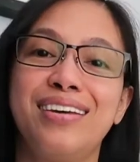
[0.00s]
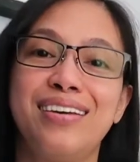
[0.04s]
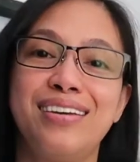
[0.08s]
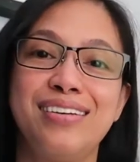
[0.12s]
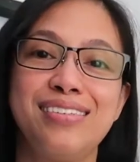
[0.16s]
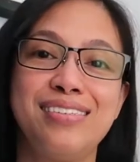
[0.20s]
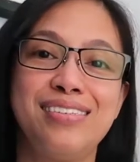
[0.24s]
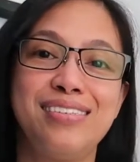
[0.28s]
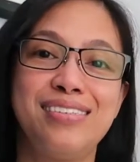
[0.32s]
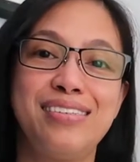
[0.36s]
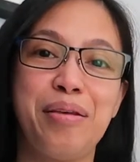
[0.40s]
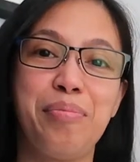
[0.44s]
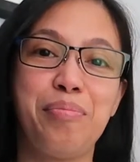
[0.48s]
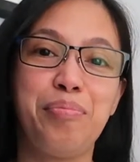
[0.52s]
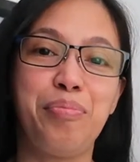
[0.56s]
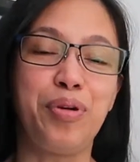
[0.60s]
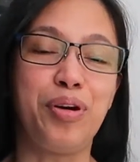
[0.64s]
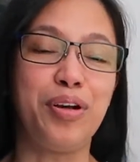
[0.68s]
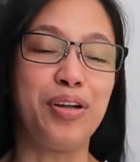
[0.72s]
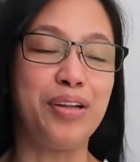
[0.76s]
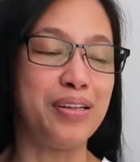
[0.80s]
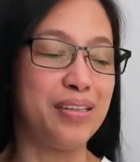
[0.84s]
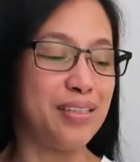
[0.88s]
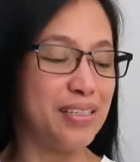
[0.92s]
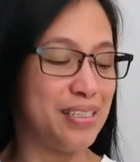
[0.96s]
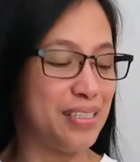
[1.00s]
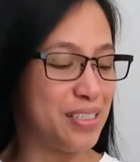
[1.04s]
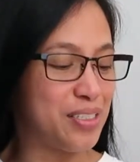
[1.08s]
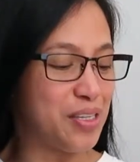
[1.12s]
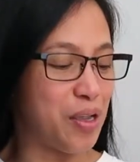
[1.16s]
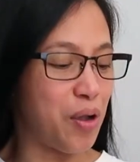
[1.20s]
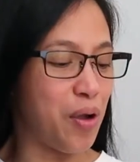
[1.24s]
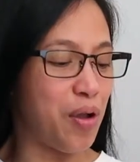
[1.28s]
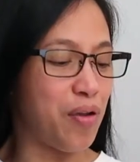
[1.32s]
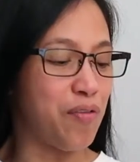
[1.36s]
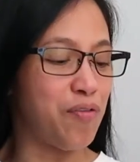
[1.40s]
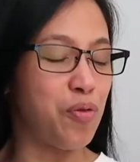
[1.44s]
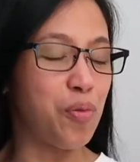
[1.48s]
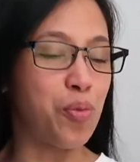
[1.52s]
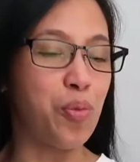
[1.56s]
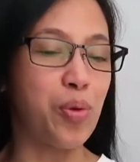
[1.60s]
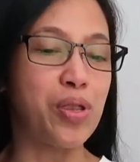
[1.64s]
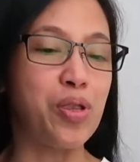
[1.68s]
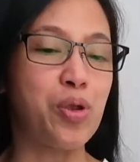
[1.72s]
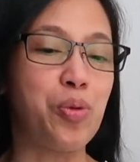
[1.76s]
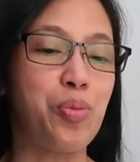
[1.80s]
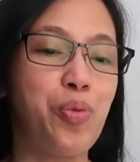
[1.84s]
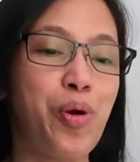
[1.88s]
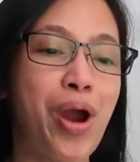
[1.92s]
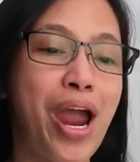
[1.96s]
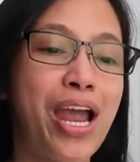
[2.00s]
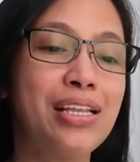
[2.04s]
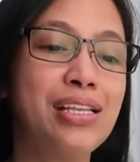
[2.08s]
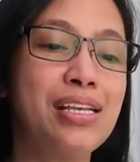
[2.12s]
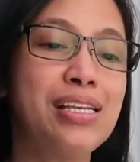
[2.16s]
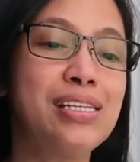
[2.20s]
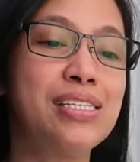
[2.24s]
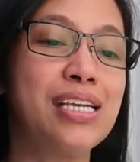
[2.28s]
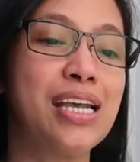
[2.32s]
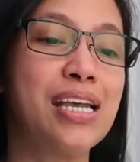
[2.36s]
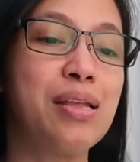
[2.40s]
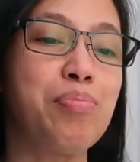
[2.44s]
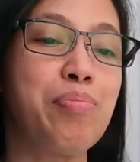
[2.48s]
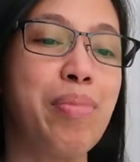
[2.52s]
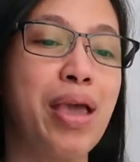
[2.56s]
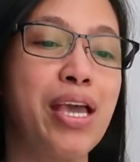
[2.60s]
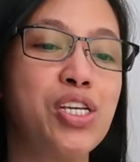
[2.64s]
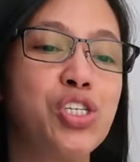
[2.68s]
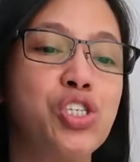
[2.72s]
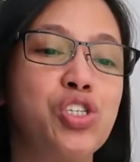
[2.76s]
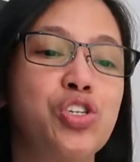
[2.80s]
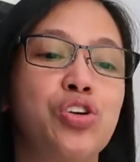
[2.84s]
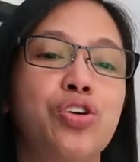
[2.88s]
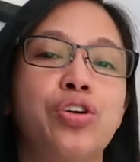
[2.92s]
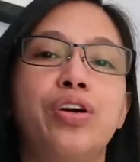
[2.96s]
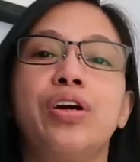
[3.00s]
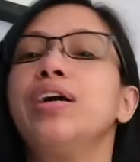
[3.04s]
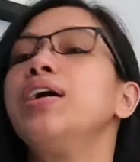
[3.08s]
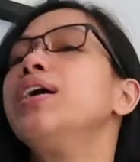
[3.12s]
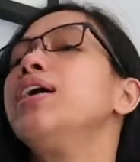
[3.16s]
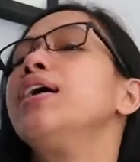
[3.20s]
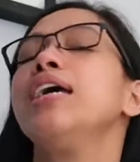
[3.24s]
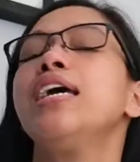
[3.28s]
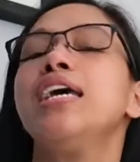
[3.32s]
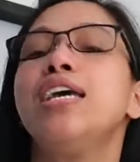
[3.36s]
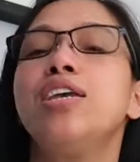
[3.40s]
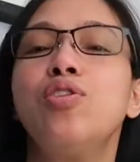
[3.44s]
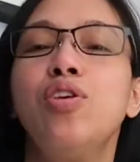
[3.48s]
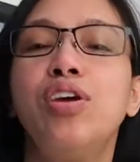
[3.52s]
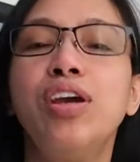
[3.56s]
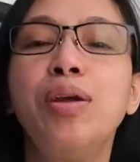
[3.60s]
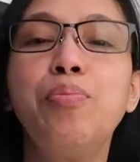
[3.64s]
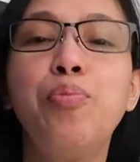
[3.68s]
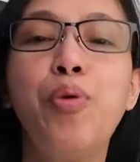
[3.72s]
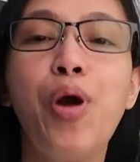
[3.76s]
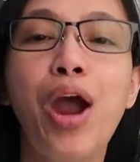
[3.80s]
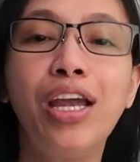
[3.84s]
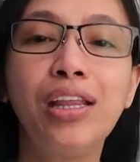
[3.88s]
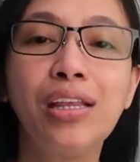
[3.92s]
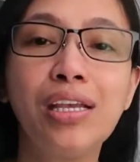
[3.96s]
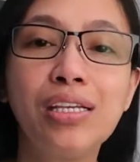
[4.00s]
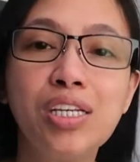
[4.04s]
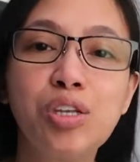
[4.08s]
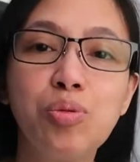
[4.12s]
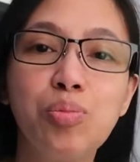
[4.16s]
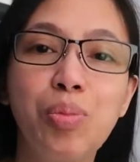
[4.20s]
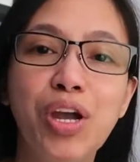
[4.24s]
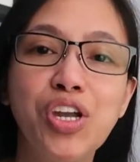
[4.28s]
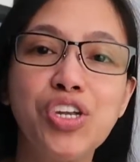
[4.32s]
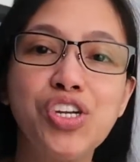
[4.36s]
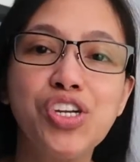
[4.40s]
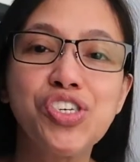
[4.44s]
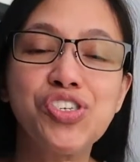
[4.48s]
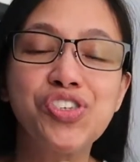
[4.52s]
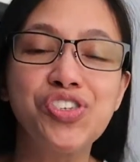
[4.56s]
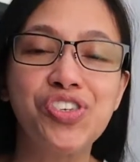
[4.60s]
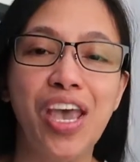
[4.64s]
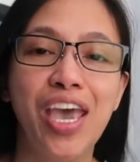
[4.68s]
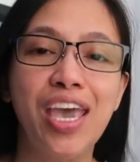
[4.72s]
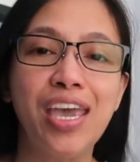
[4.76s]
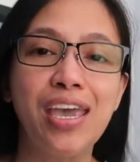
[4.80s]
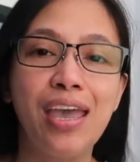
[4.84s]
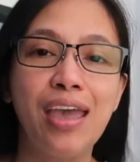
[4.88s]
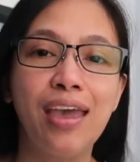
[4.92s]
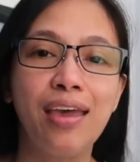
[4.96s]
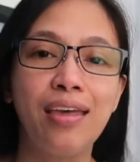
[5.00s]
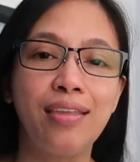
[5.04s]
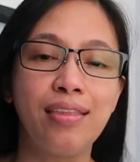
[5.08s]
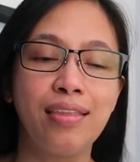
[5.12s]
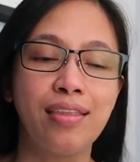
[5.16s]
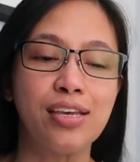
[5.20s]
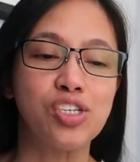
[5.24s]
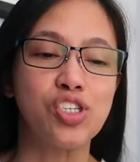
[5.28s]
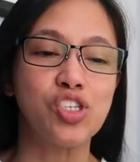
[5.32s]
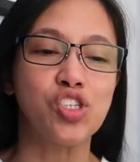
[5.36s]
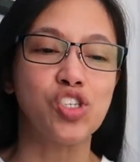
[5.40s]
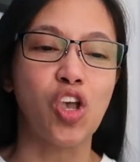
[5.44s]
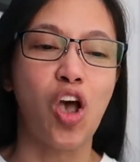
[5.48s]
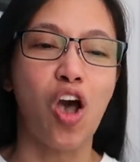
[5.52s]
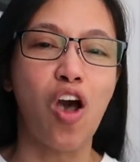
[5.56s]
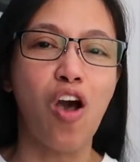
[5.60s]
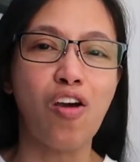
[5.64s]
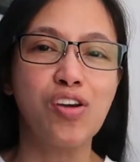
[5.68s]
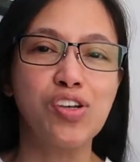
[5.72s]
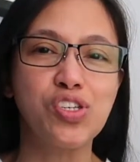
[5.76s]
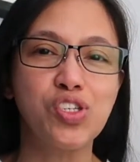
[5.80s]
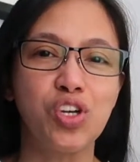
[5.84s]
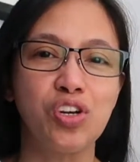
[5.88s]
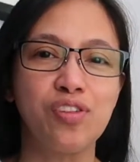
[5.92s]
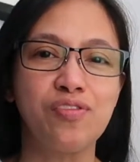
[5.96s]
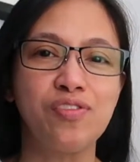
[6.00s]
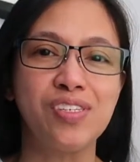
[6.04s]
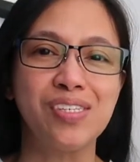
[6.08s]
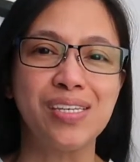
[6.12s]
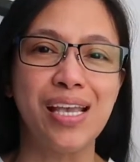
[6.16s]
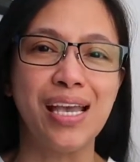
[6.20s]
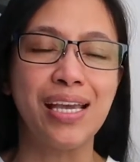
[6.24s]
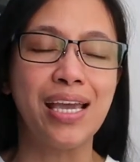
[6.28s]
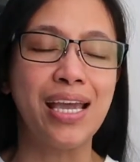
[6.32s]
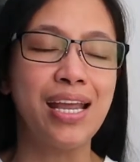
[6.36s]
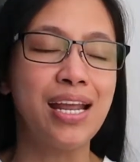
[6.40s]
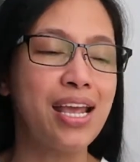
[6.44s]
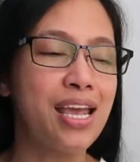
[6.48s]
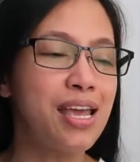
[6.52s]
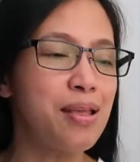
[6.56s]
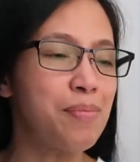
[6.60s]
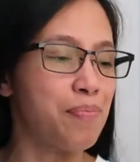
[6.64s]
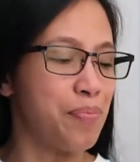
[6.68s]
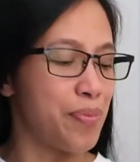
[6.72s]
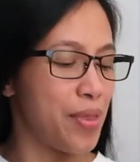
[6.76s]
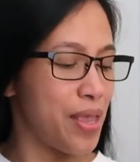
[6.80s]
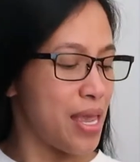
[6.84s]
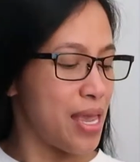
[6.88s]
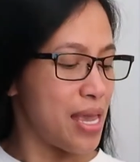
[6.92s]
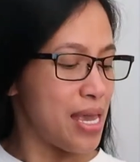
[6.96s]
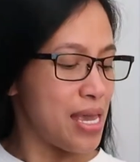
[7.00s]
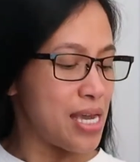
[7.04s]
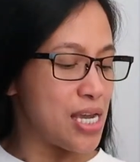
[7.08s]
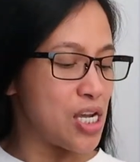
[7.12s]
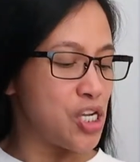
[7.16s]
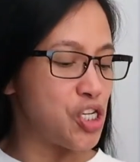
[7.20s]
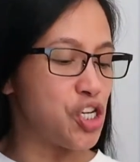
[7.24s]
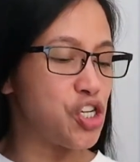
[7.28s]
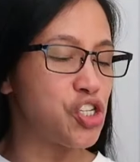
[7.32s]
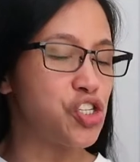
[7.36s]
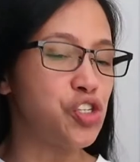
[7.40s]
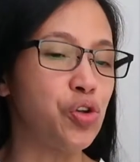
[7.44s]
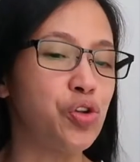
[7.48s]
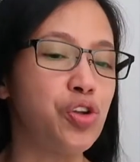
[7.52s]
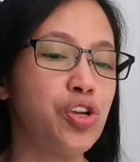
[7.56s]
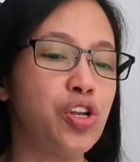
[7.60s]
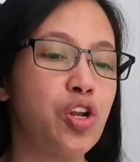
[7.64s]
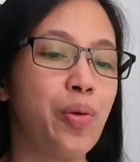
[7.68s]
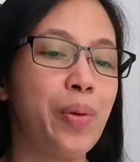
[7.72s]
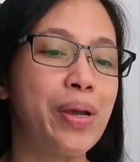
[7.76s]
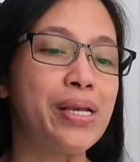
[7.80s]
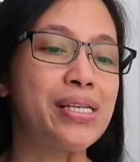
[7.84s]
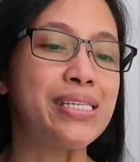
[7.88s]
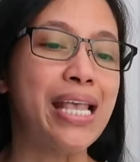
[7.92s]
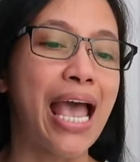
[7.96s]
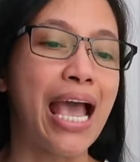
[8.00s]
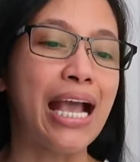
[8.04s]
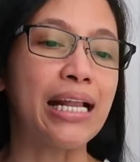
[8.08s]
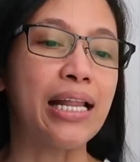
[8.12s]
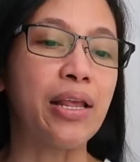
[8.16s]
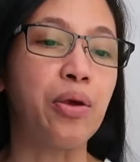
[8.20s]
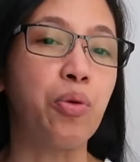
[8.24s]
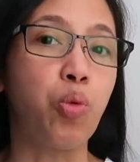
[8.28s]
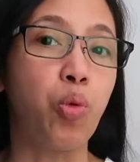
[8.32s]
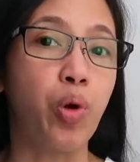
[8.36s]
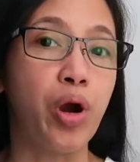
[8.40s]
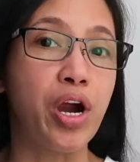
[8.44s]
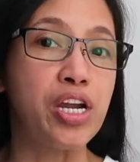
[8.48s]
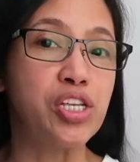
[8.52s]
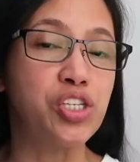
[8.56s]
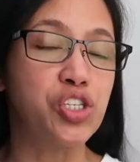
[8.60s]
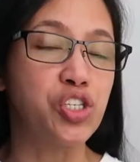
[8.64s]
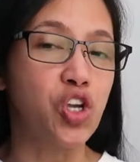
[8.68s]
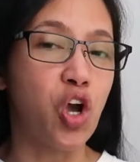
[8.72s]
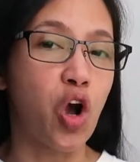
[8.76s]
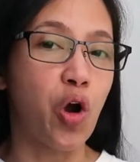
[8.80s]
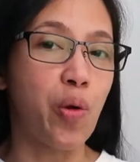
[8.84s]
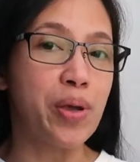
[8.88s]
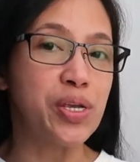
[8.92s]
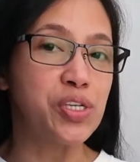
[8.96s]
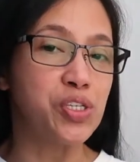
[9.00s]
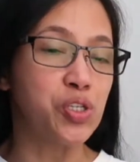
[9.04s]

Simple. So when you practice it, make sure you can practice it by just saying the song instead of singing it, just so you know exactly where it's going.